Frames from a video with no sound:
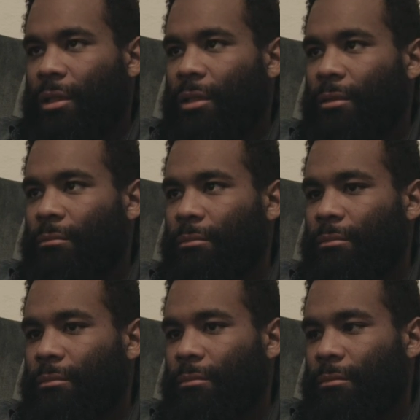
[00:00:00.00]

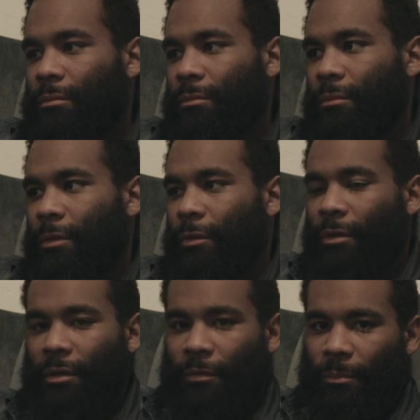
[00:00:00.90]

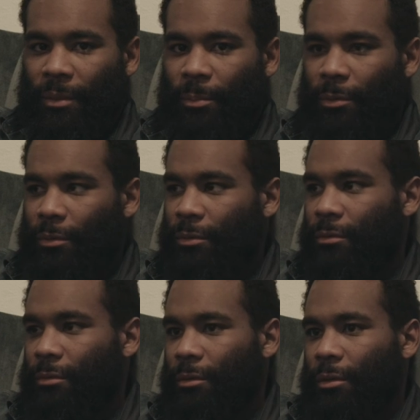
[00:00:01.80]
three different people
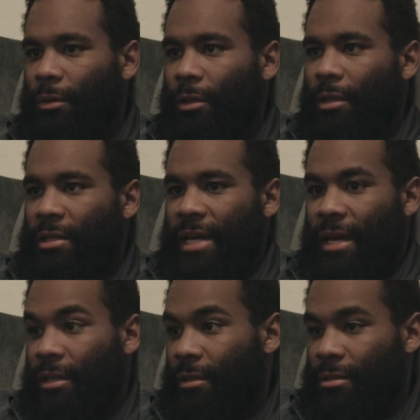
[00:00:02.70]

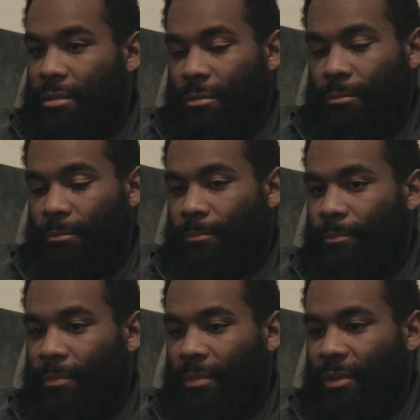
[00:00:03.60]
talents.
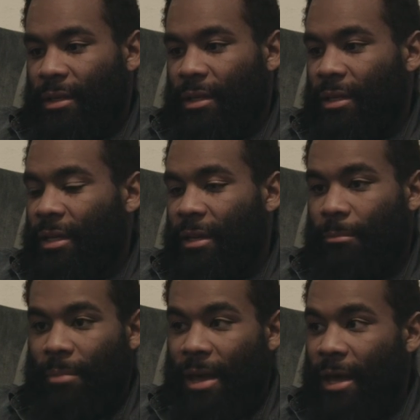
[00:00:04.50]
And he
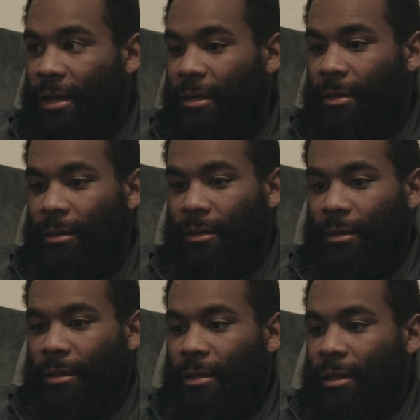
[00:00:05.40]
came back
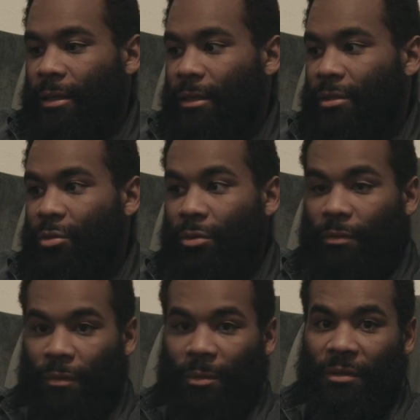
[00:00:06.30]
and two
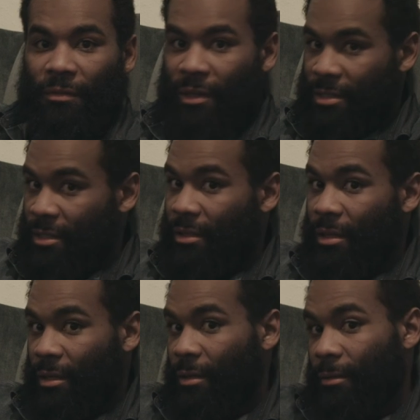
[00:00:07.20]
of them
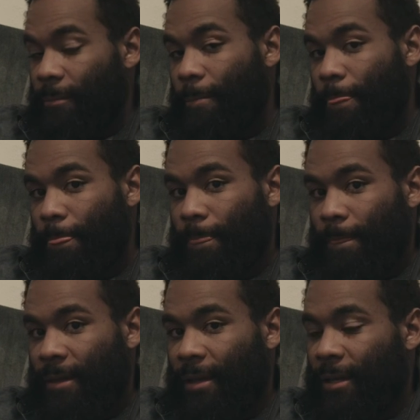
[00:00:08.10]
invested it
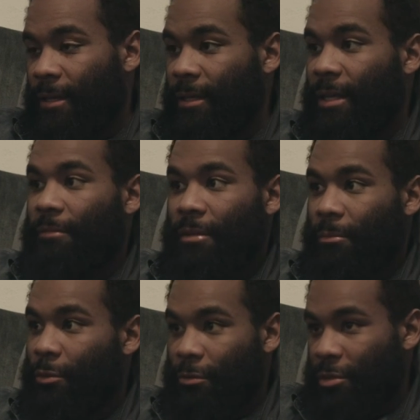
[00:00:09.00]
and he gave
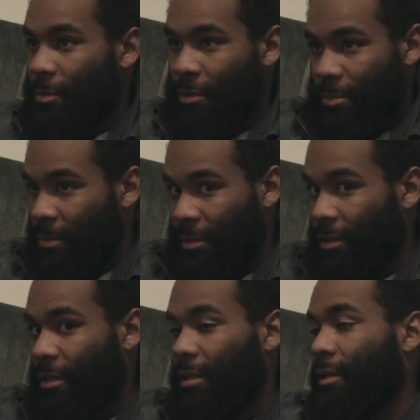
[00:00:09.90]
them more
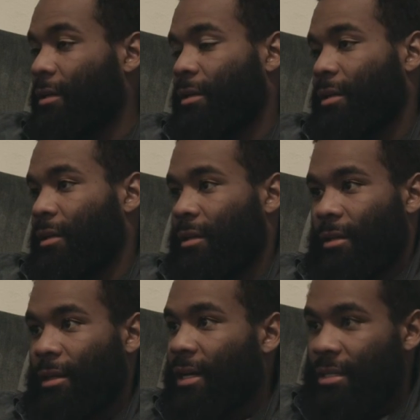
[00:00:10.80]
responsibility.
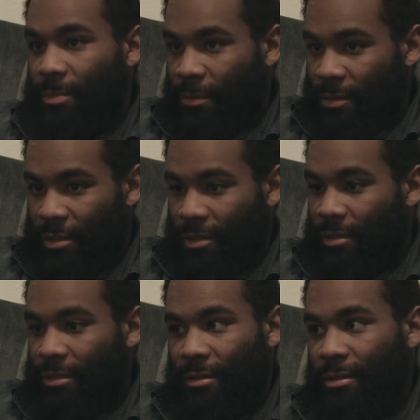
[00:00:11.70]
The last
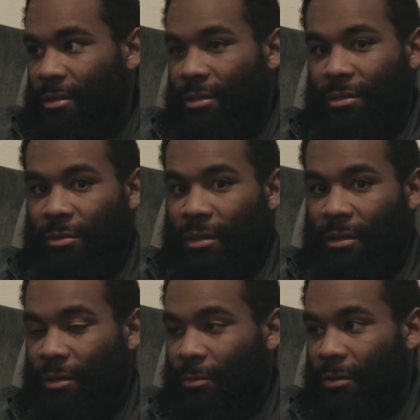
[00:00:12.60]
person didn't do
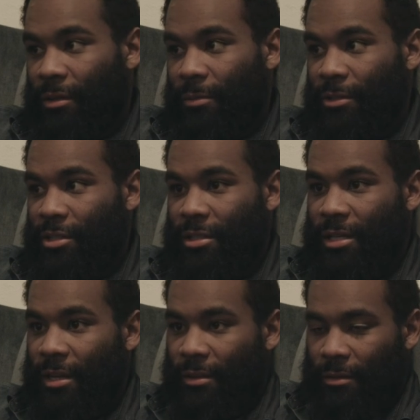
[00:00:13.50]
anything with it, but just
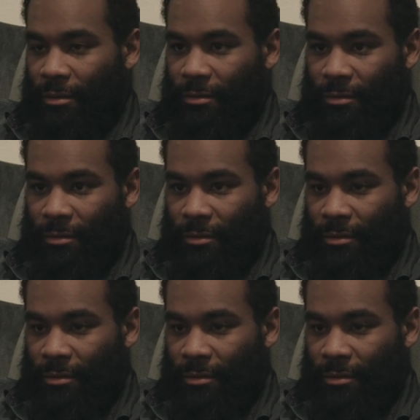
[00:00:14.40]
sat there.